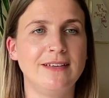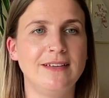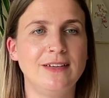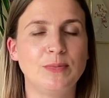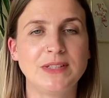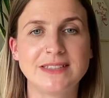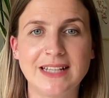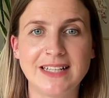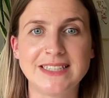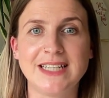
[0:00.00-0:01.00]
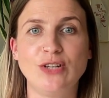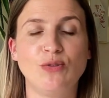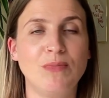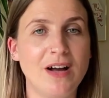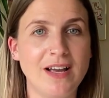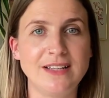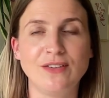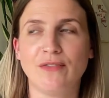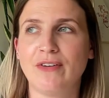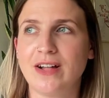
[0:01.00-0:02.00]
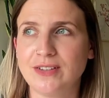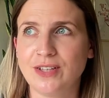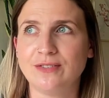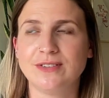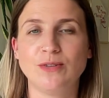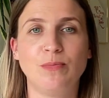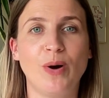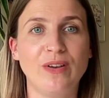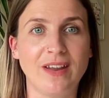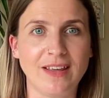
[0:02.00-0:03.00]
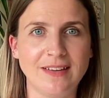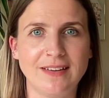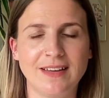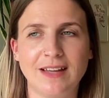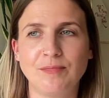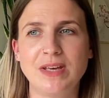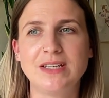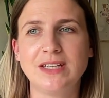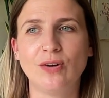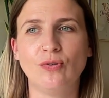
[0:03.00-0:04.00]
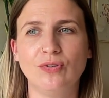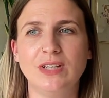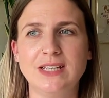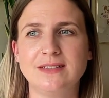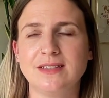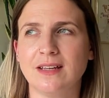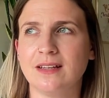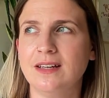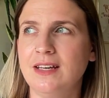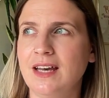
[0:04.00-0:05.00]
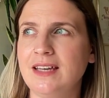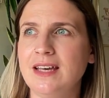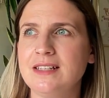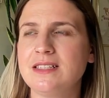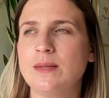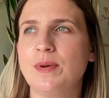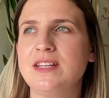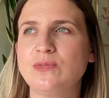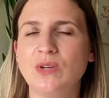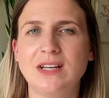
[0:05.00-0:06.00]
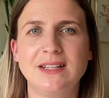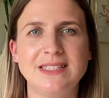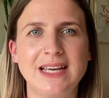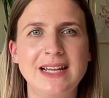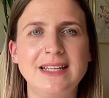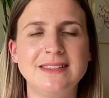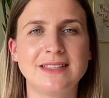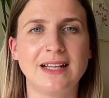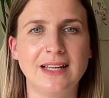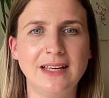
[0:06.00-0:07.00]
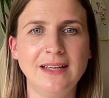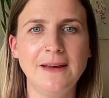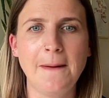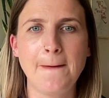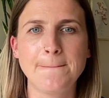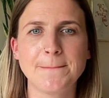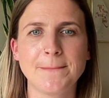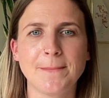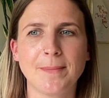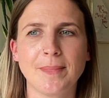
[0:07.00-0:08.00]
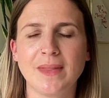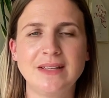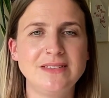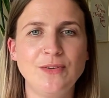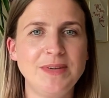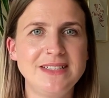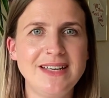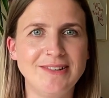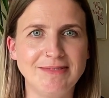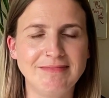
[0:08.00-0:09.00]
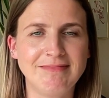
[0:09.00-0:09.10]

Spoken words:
your personality, your mind, your values, your body, and making it all easier and getting to the place where daily selling is no big deal.